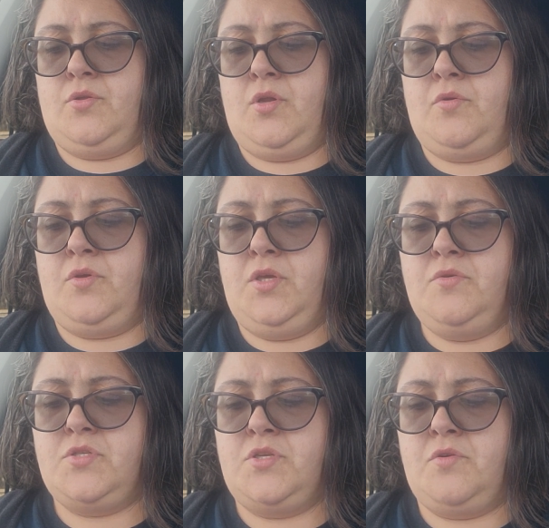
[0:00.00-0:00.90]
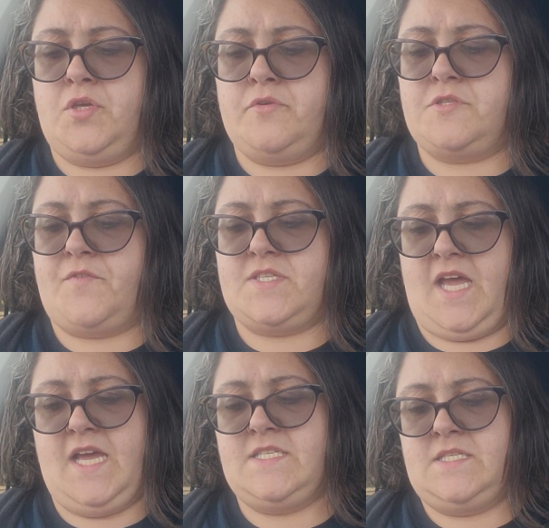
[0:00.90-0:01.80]
No use for
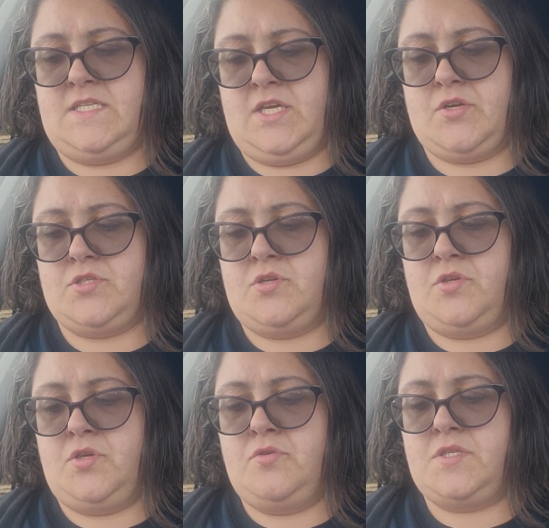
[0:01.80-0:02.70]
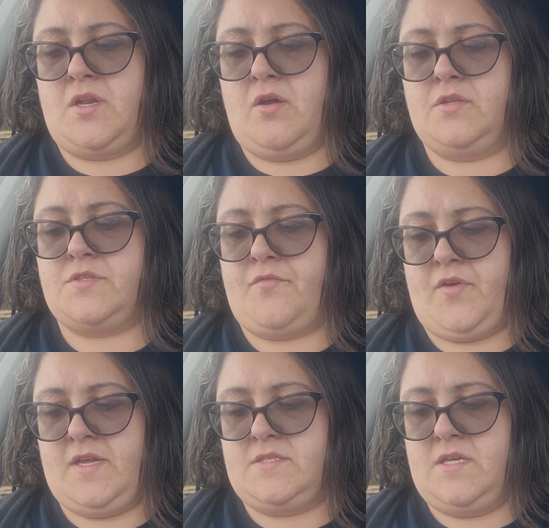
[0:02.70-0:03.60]
sighs and tears, no use at all to
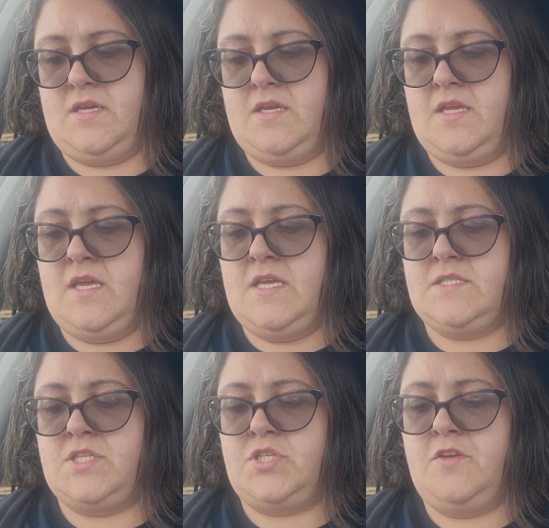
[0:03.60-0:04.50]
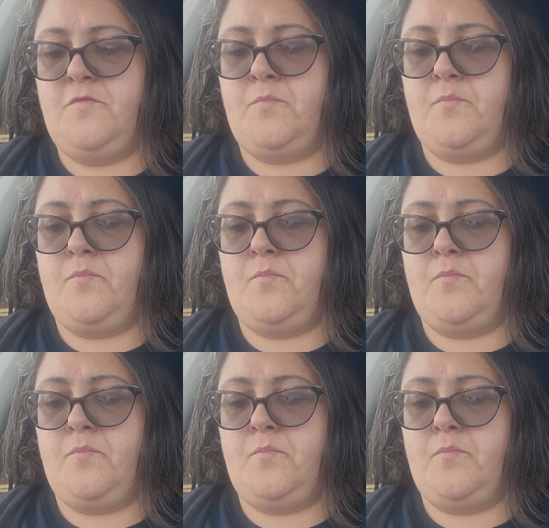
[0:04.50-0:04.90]
fret. Since you've